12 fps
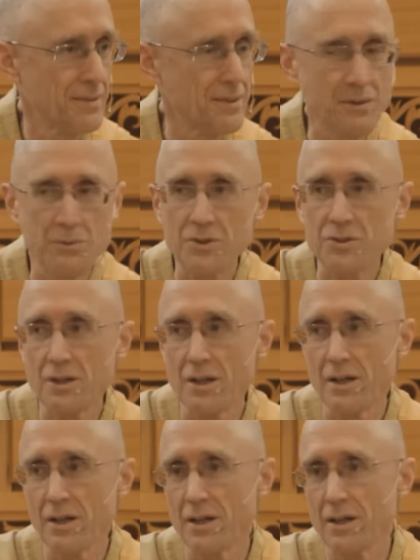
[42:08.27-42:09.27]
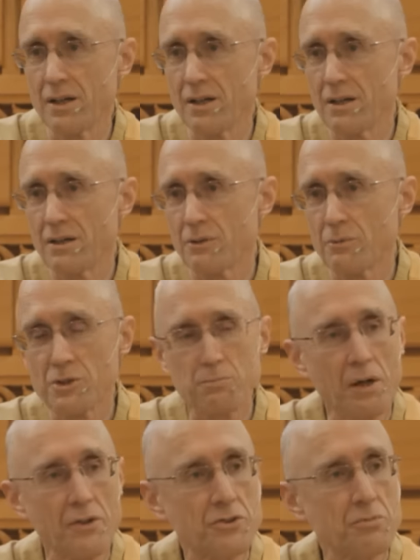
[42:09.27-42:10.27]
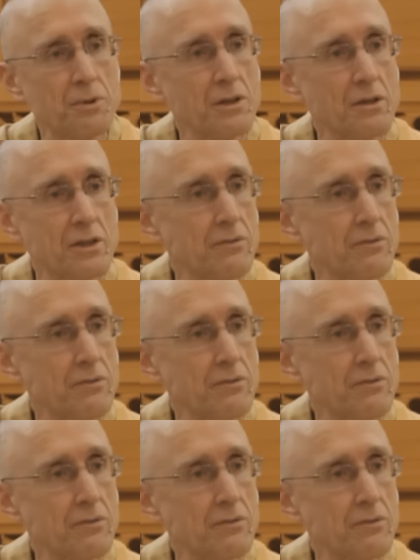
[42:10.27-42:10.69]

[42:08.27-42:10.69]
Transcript: He would say the responsibility